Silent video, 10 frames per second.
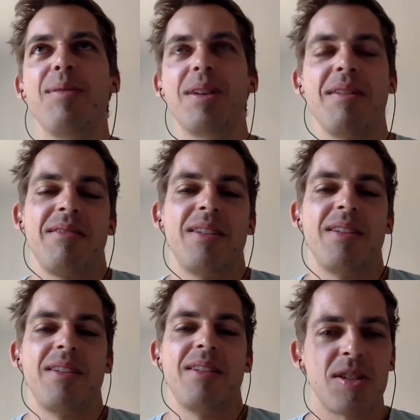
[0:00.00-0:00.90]
this
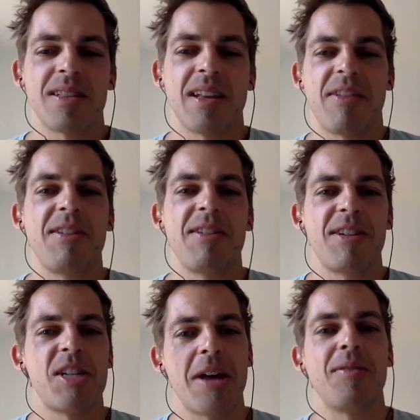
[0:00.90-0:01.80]
was just like very
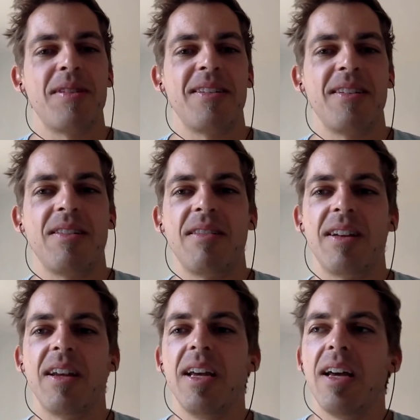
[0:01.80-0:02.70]
genuine,
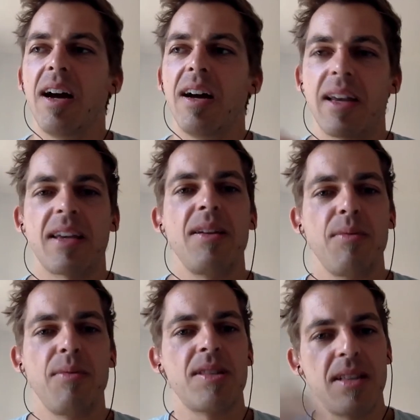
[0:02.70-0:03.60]
and like he
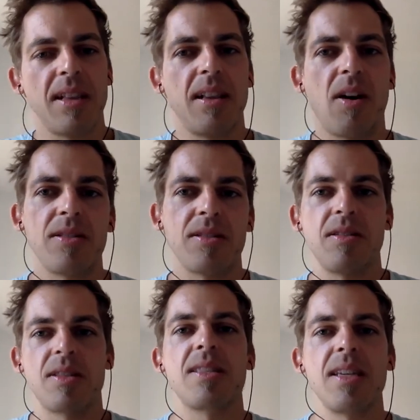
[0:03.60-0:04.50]
was still also, you
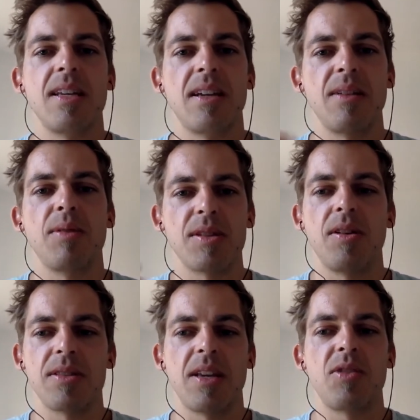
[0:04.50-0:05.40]
could see that he was
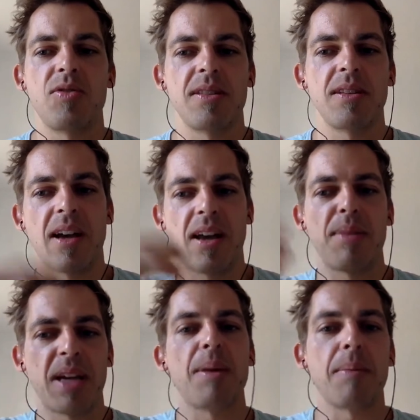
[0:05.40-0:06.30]
also interested in kind of
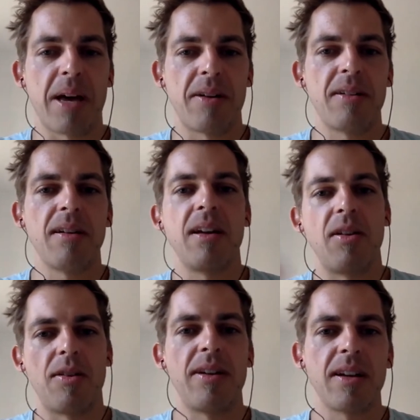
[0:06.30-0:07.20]
becoming better and
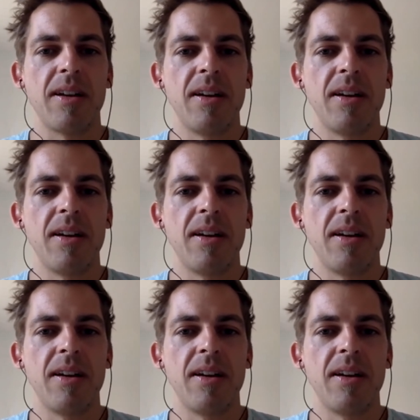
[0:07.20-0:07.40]
learning,